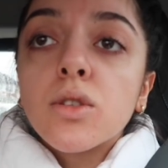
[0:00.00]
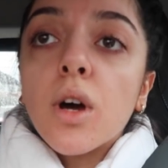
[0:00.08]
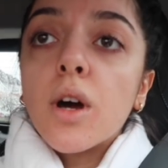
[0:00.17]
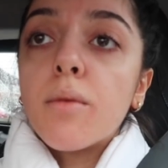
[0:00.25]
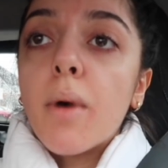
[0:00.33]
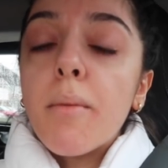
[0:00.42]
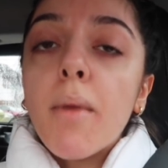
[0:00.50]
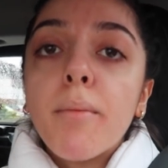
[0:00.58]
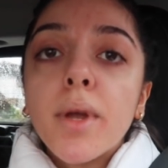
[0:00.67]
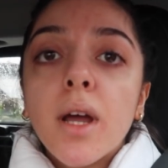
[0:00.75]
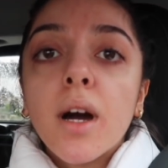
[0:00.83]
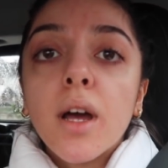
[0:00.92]
So my
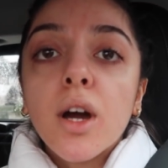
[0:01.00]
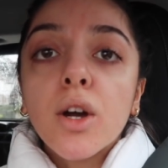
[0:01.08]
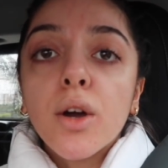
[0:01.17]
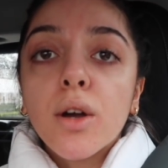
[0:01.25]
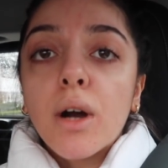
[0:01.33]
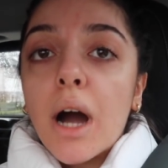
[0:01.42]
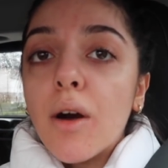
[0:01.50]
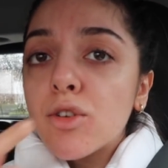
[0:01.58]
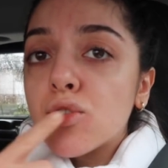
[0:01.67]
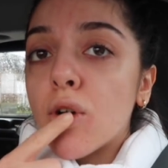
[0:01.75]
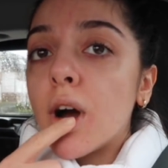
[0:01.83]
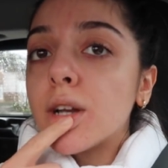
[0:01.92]
mum and I are going, how
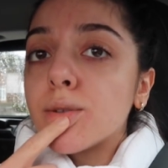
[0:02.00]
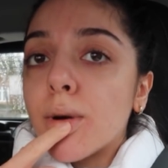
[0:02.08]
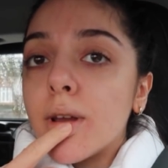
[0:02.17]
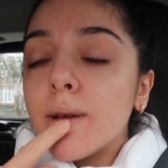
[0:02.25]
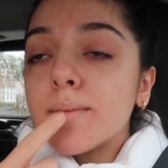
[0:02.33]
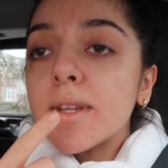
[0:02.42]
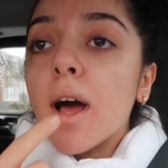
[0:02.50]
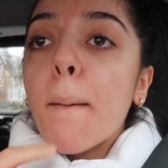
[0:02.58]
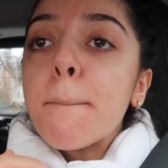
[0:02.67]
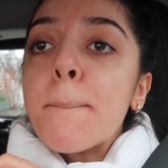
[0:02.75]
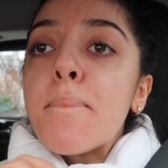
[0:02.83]
dry do my lips look?